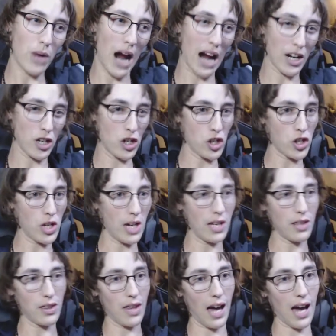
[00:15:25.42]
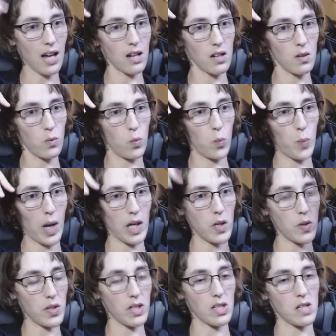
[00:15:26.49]
practice shading that by
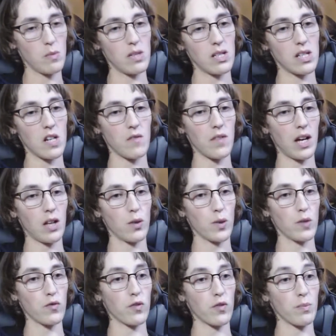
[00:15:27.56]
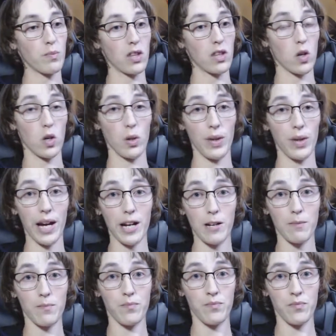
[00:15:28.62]
using some of the stuff that I learned from like the curly
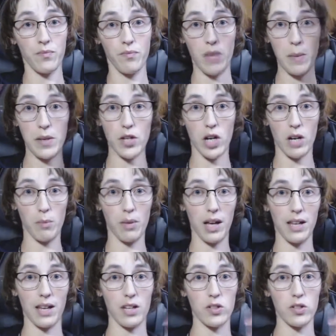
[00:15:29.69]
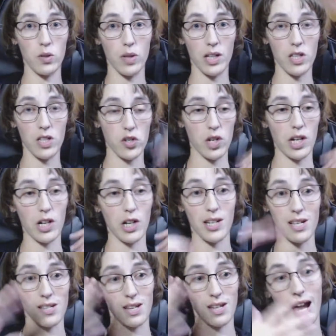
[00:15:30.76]
hair. Maybe try to apply that to like the straight hair,
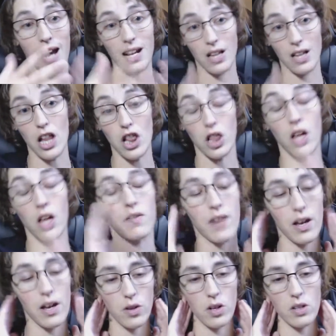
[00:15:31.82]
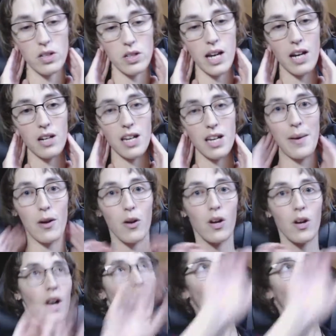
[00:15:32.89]
because I love how the curly hair came out